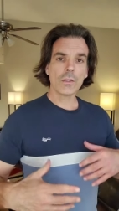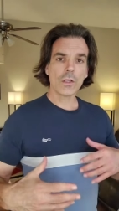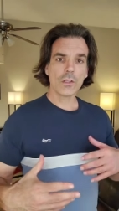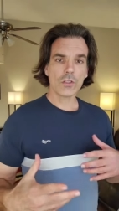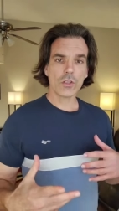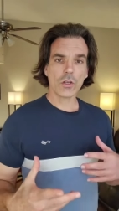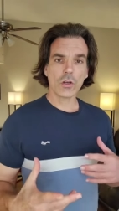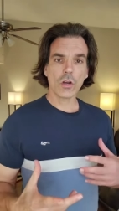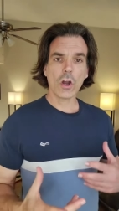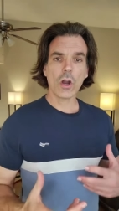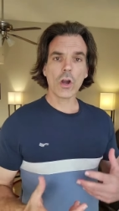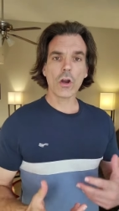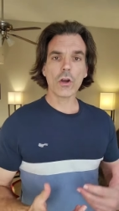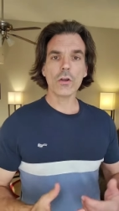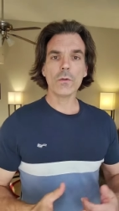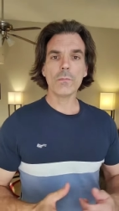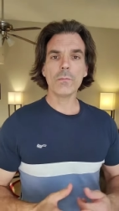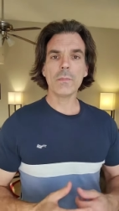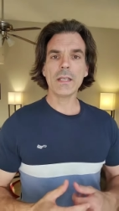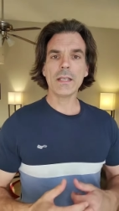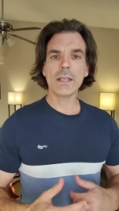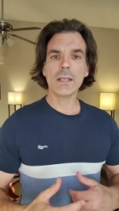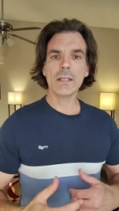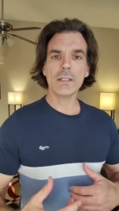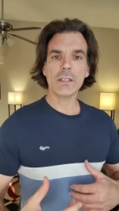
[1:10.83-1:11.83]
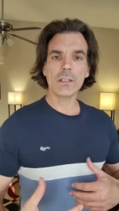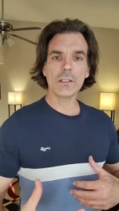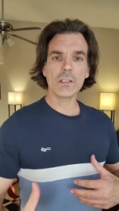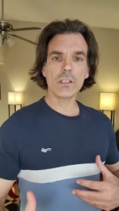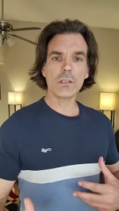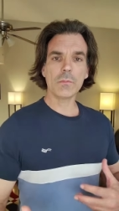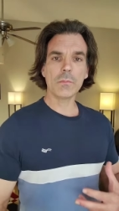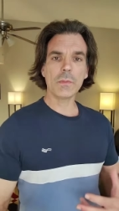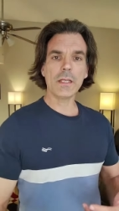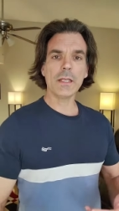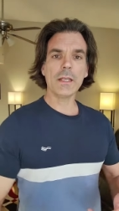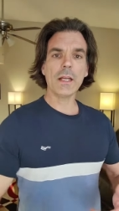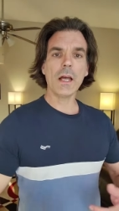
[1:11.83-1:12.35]
Does your heart begin to
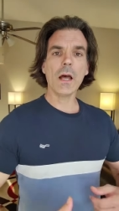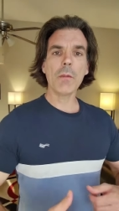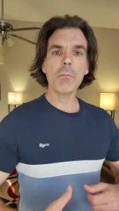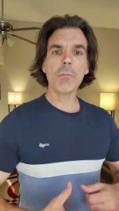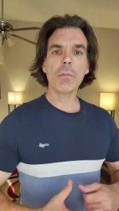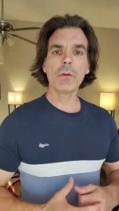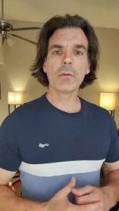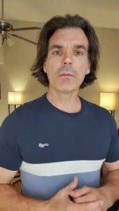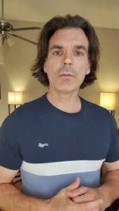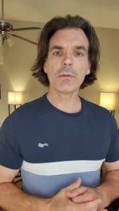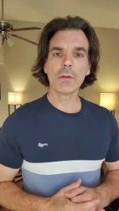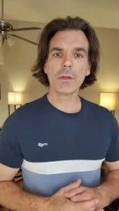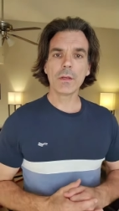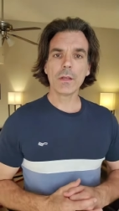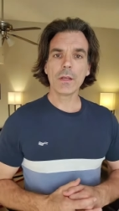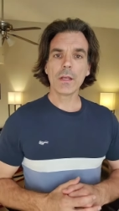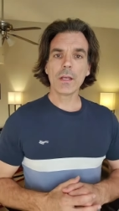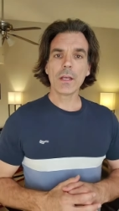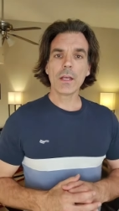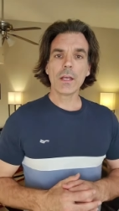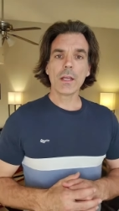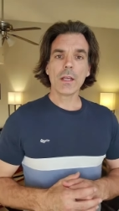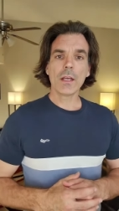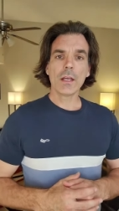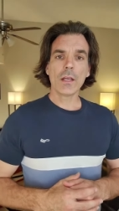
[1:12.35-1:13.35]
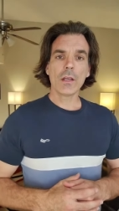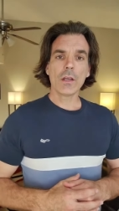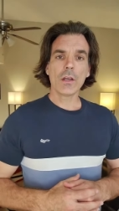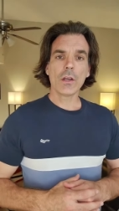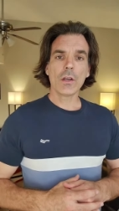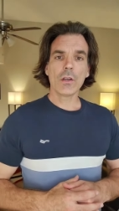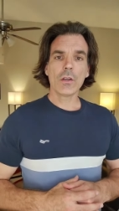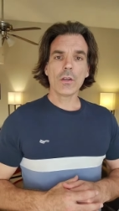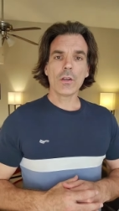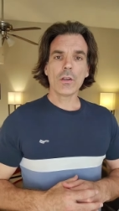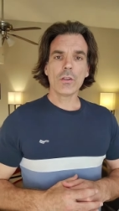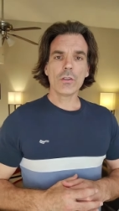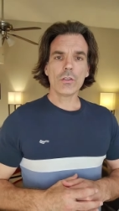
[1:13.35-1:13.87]
speed up?
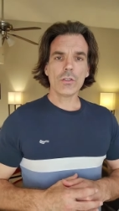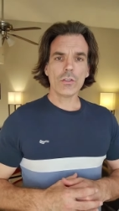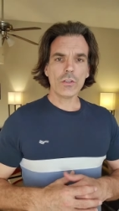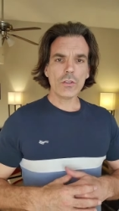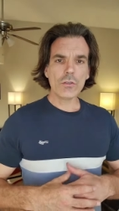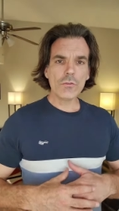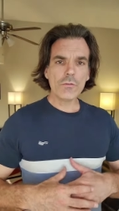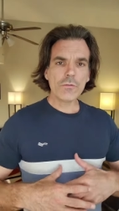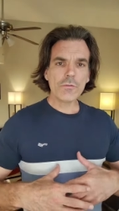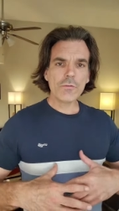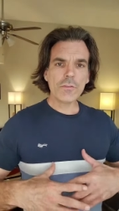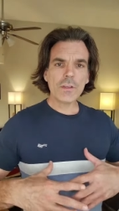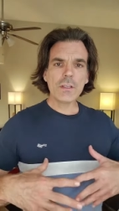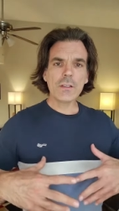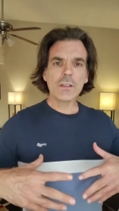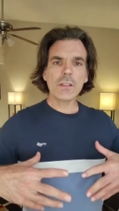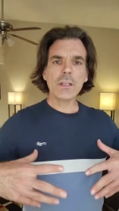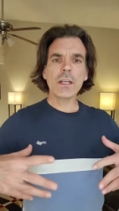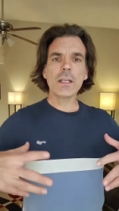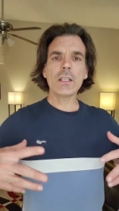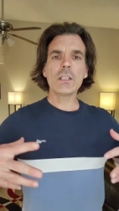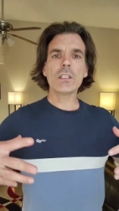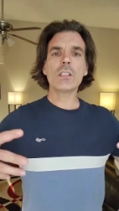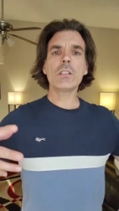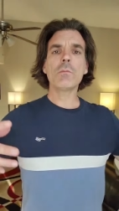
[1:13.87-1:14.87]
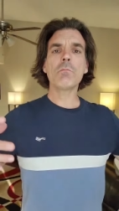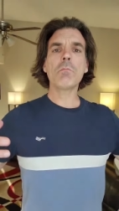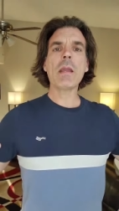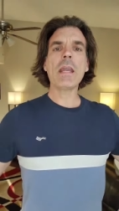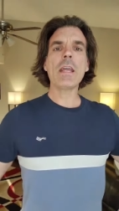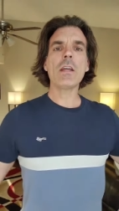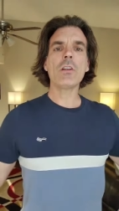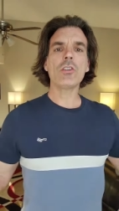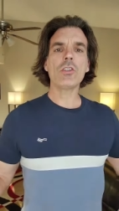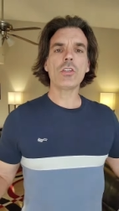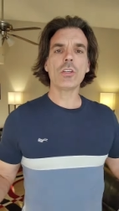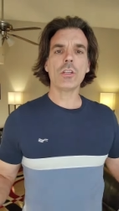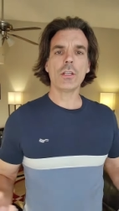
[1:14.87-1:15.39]
Do you feel an
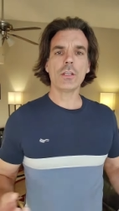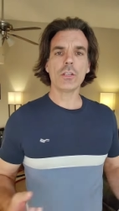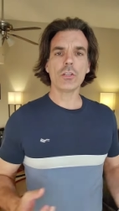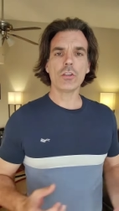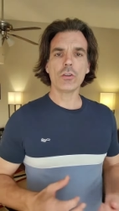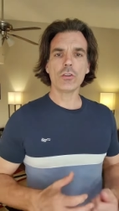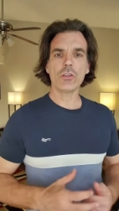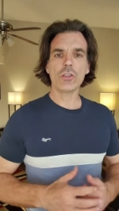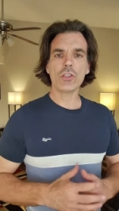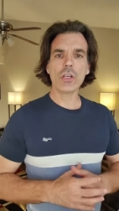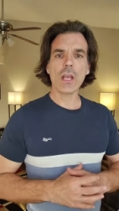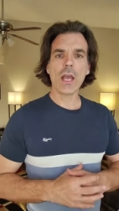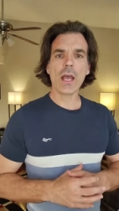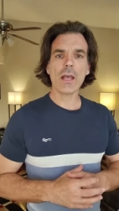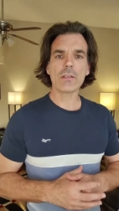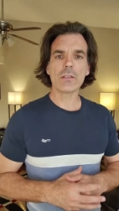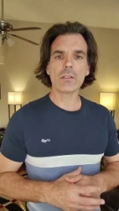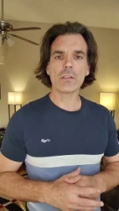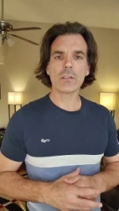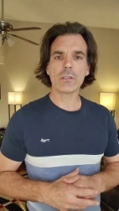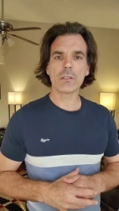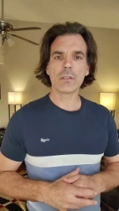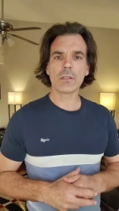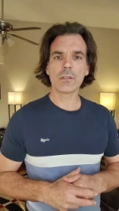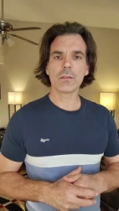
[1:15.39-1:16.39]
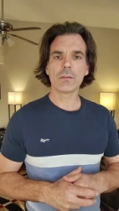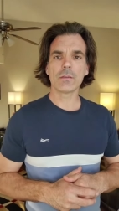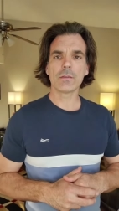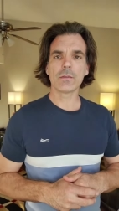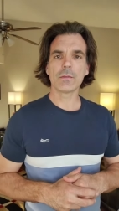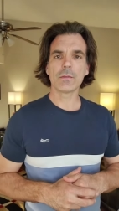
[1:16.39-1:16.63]
expansion in your chest?